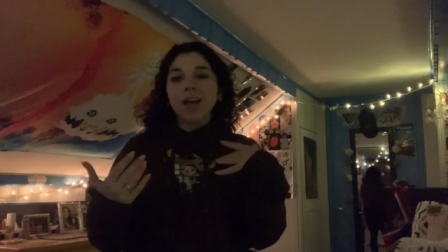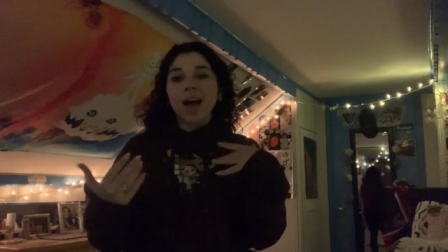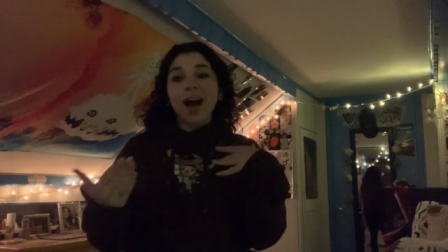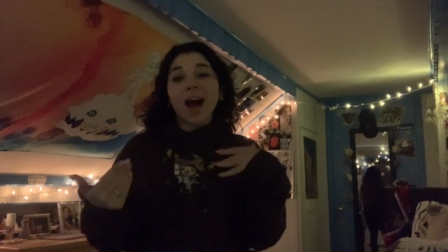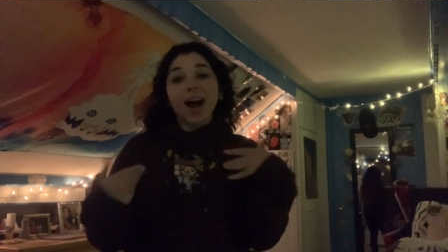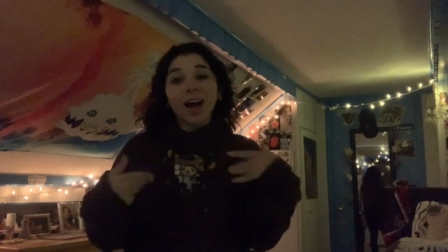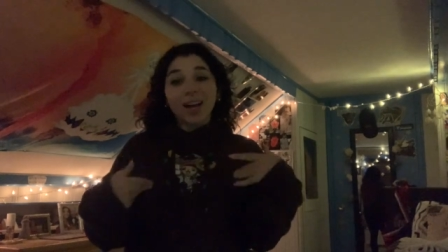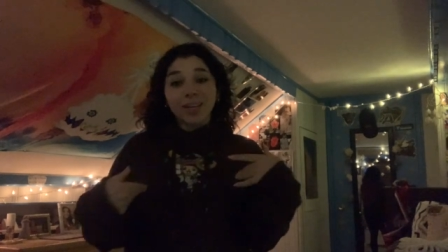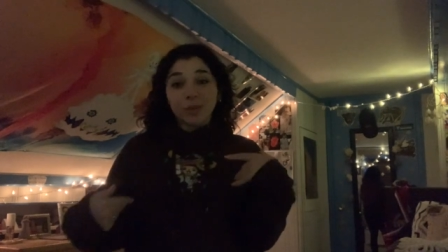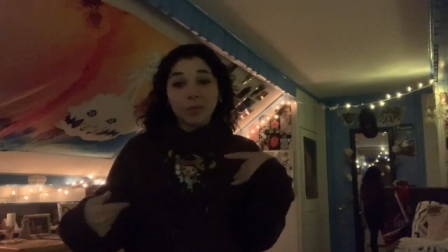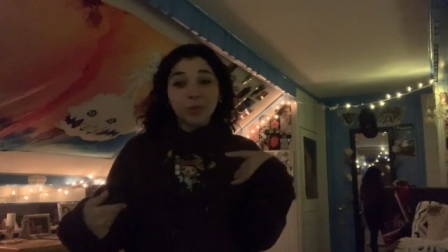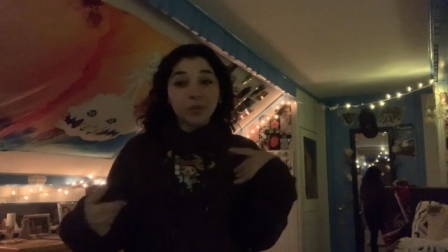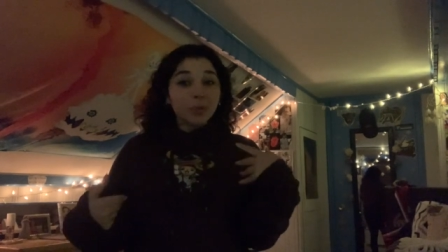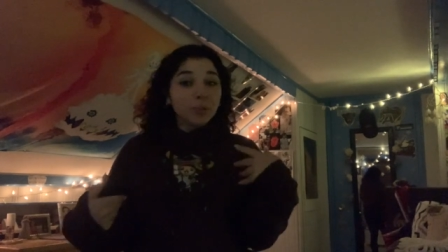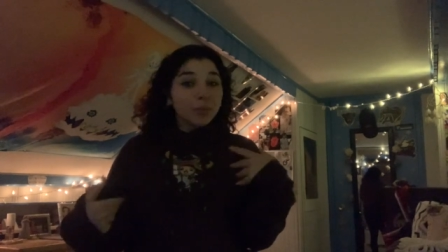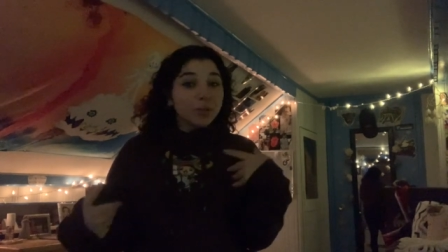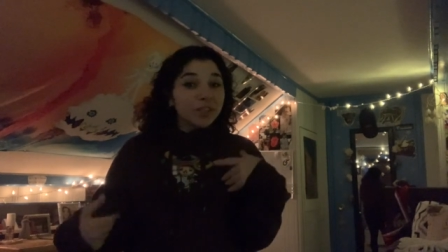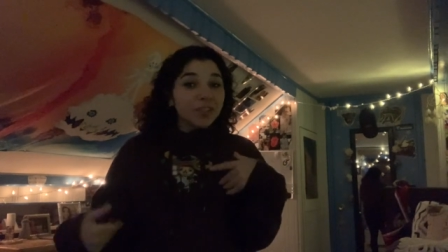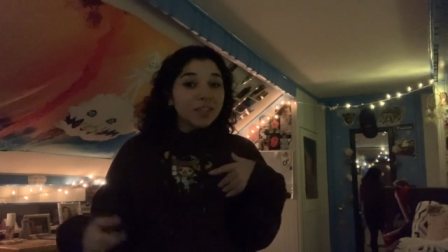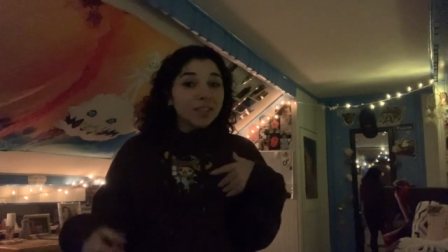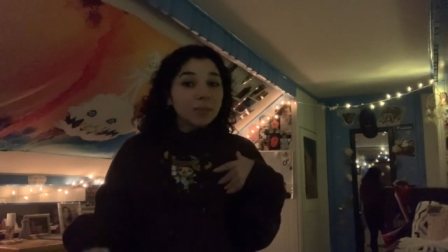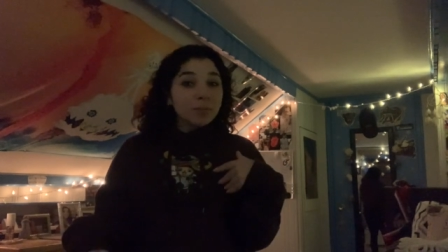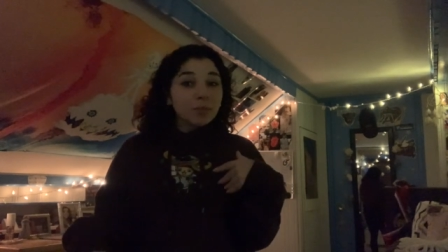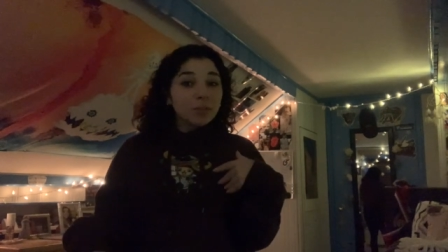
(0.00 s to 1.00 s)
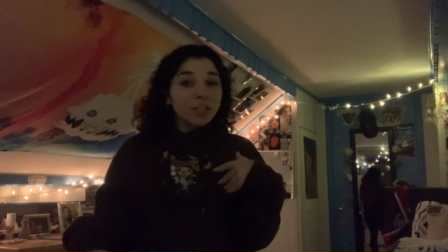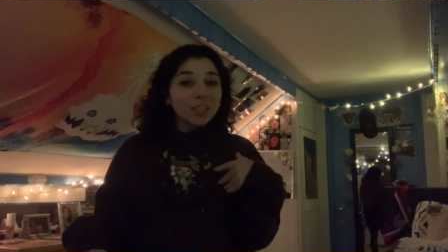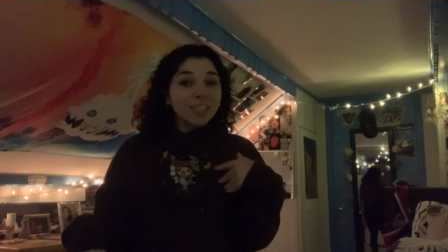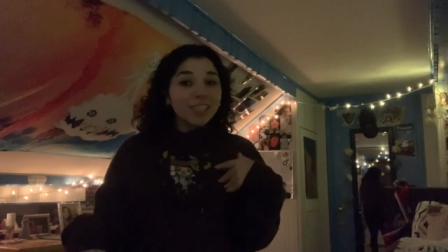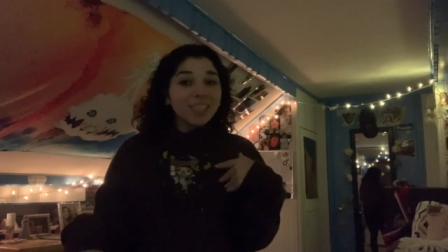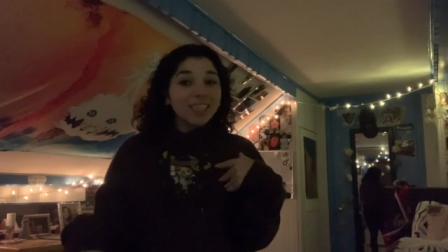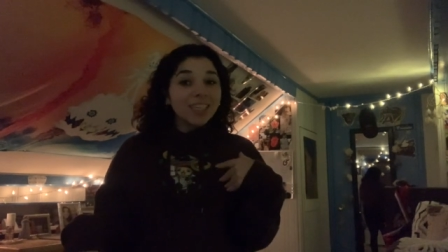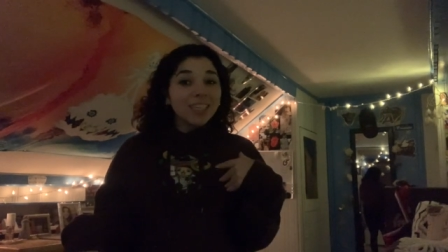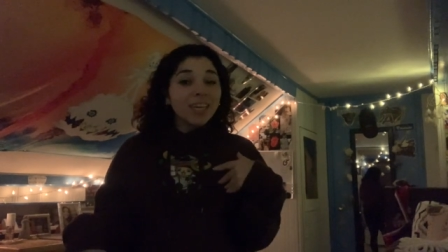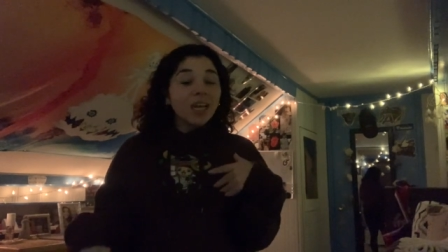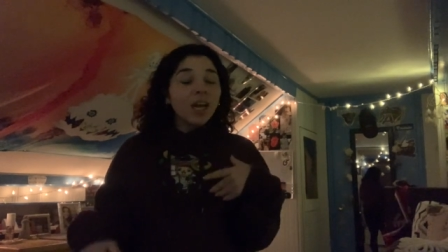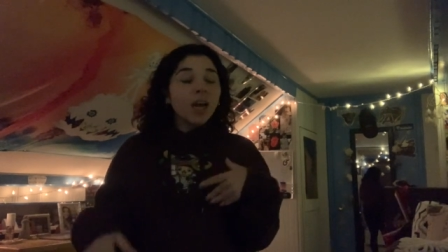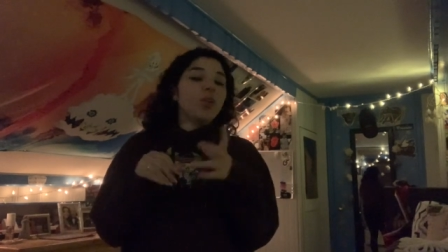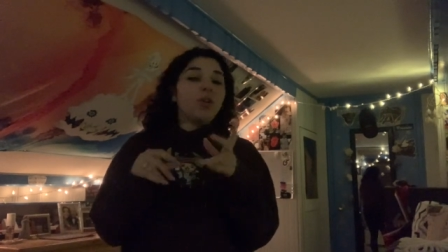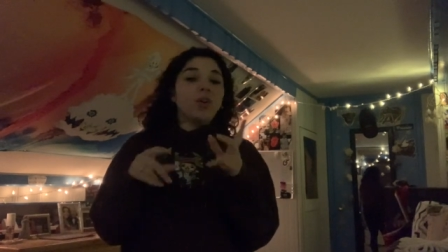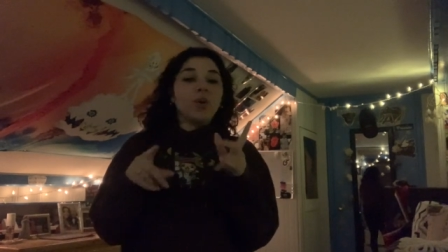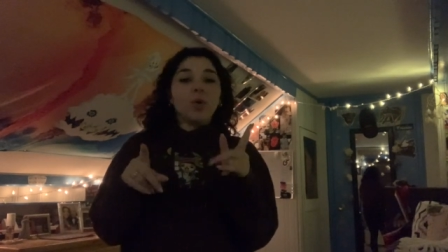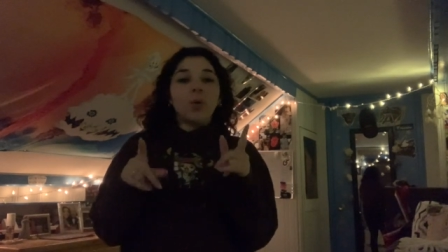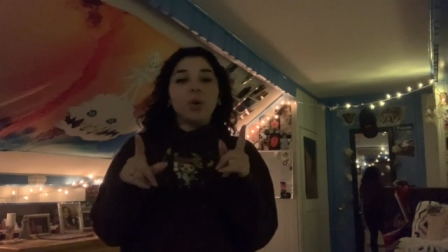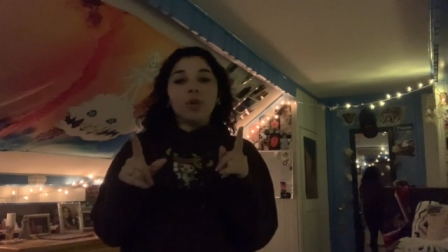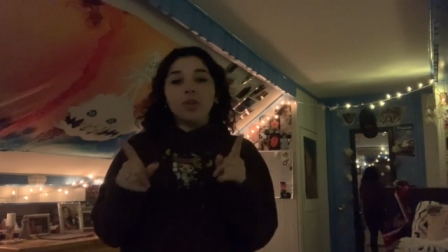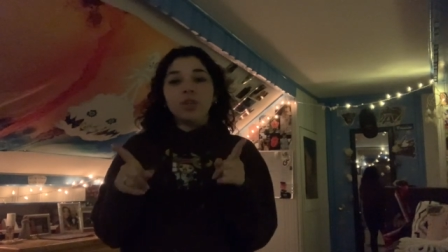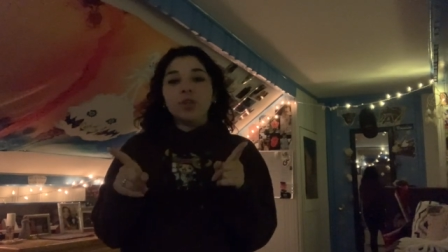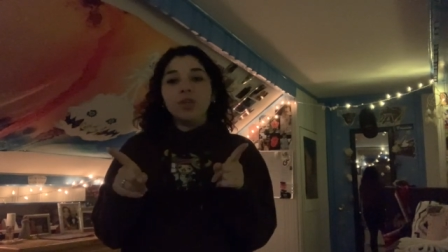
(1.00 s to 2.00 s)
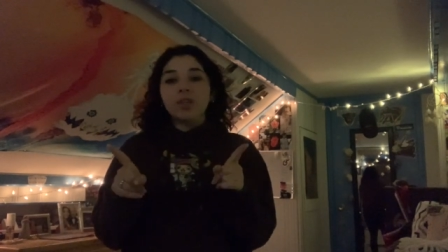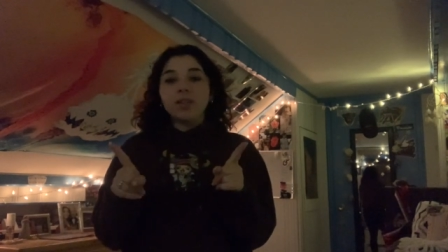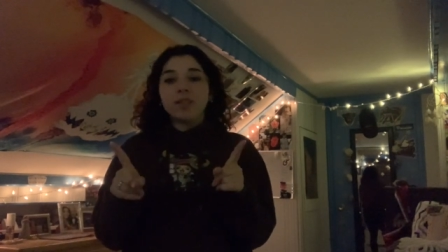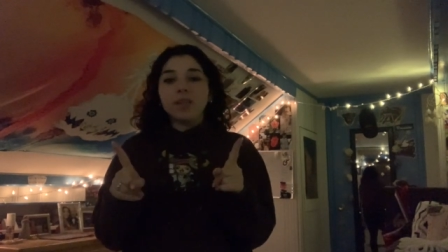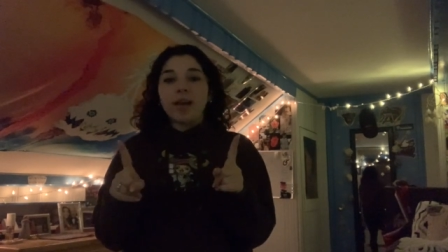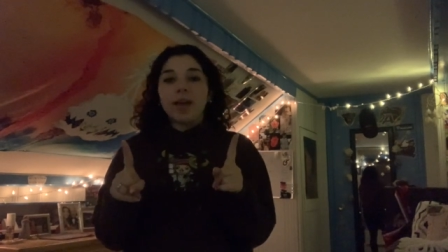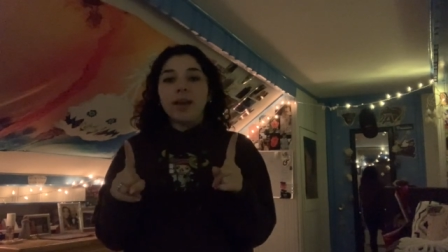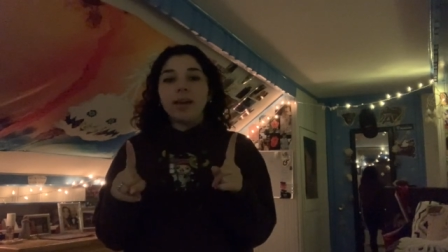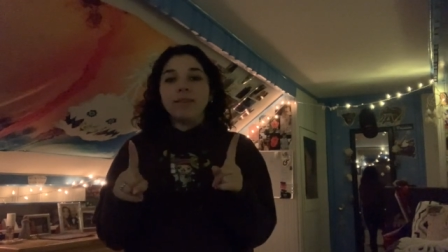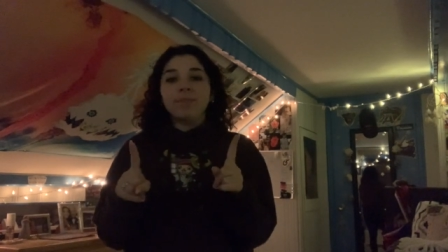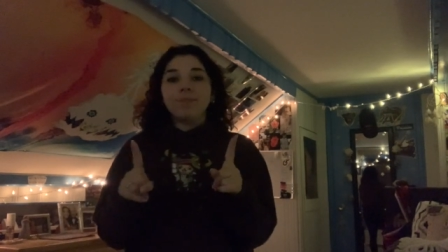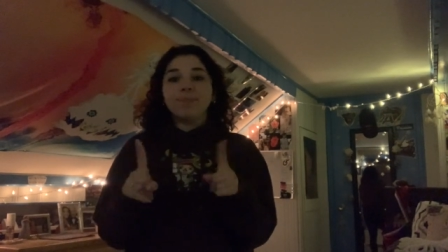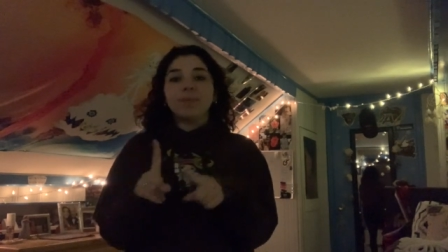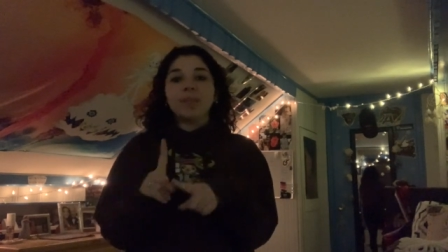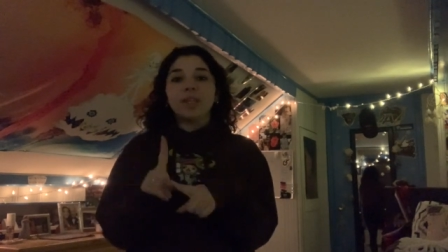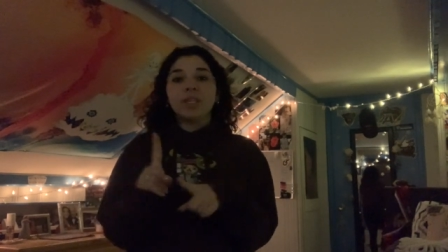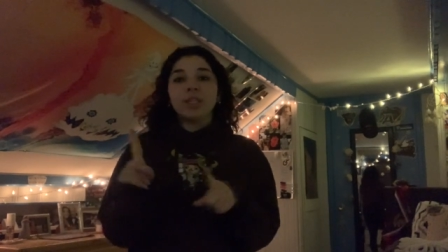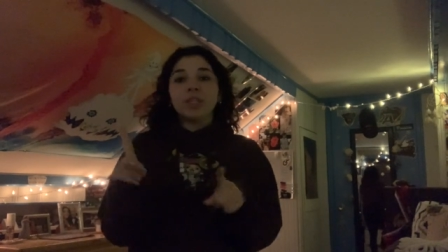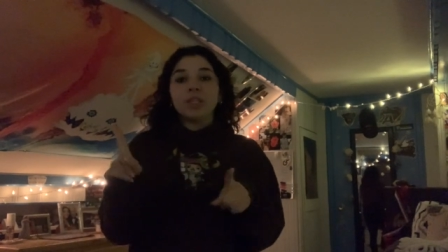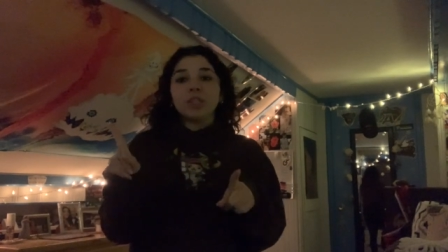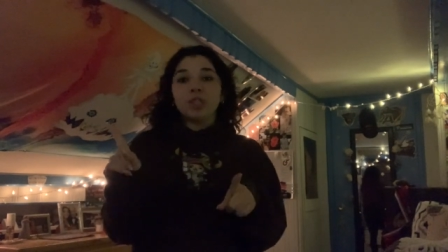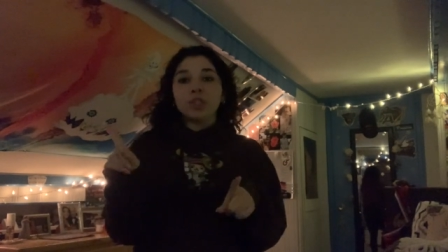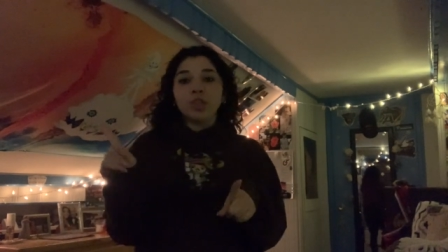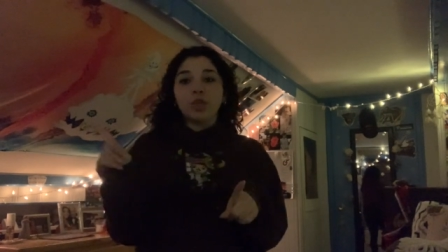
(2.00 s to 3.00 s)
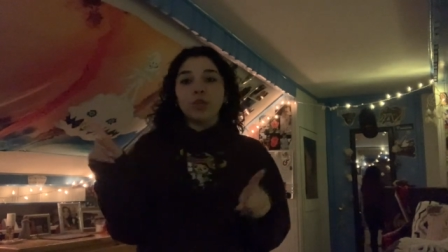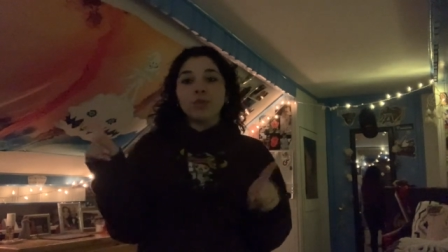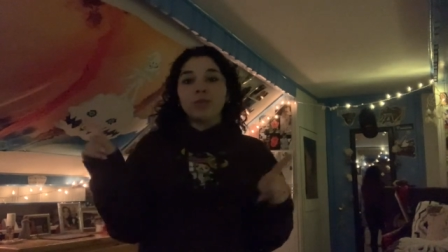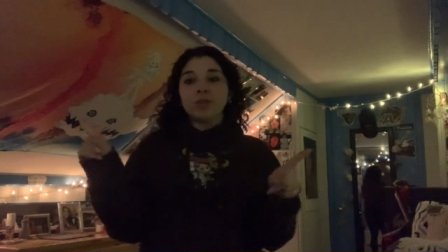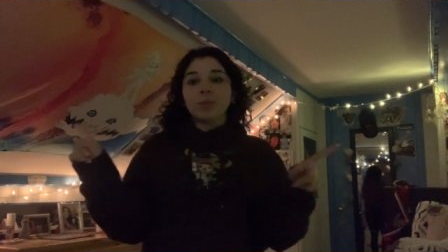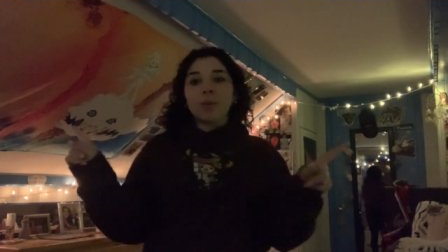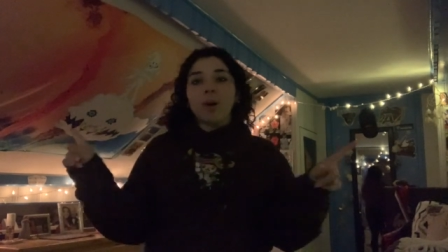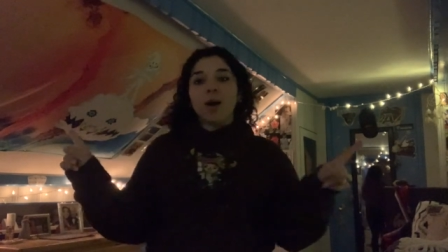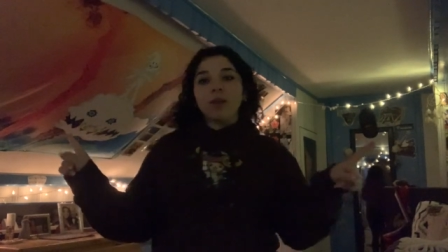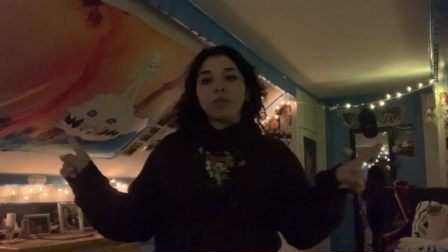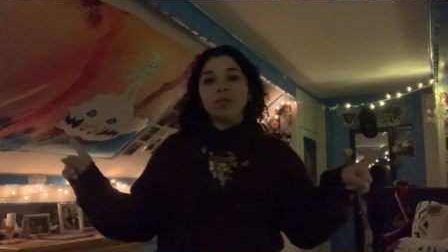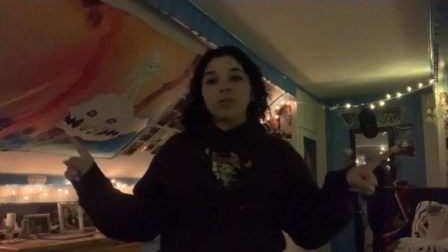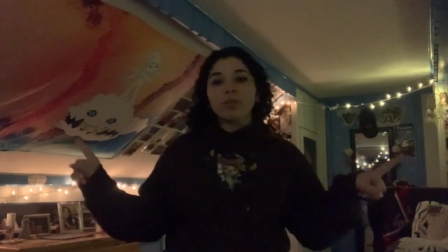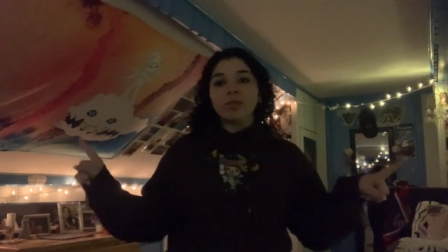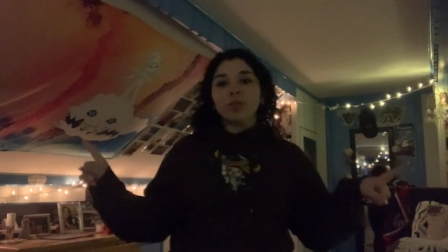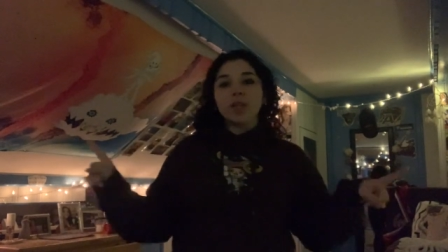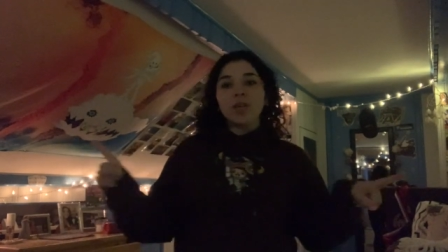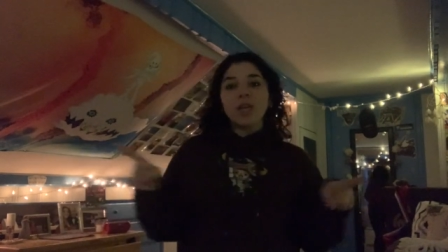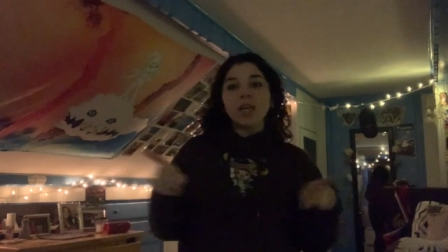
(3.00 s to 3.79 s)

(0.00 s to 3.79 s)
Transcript: i always wear the same shit you know what you could say here's your response